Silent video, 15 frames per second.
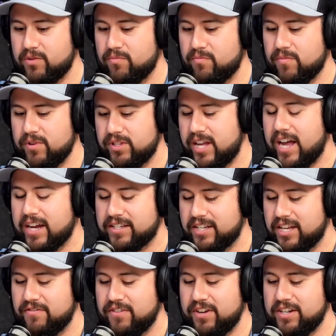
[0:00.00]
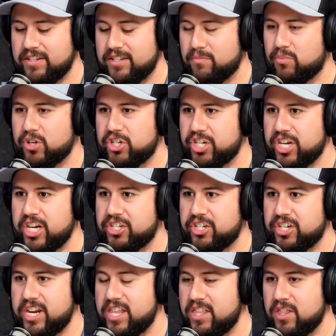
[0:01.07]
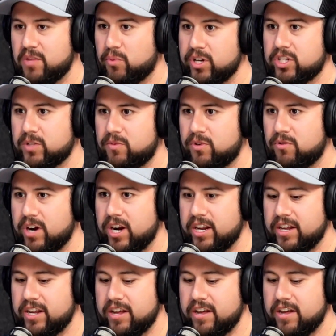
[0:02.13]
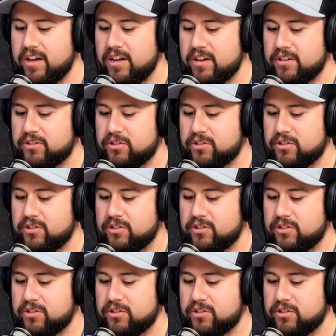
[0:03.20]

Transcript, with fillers: The mm. tax savings, the appreciation, and then the principal, right? Yes.